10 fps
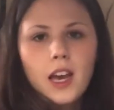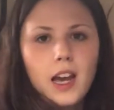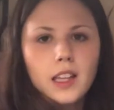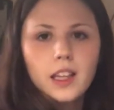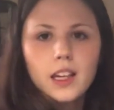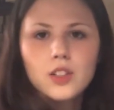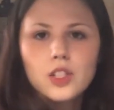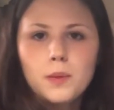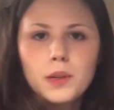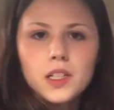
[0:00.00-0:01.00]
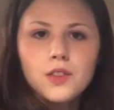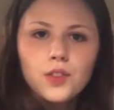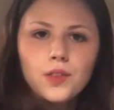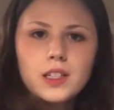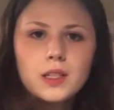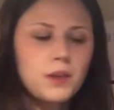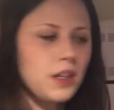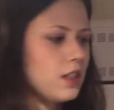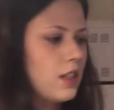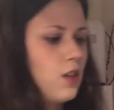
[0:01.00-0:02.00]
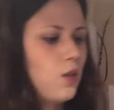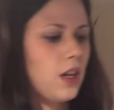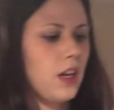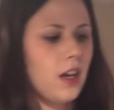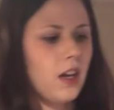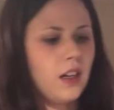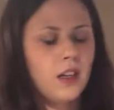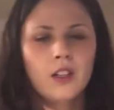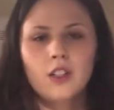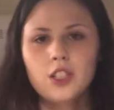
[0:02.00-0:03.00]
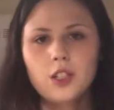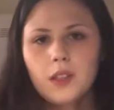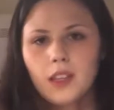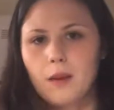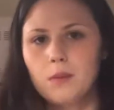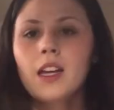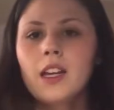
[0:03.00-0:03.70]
and like so many different recipes that you can do with them.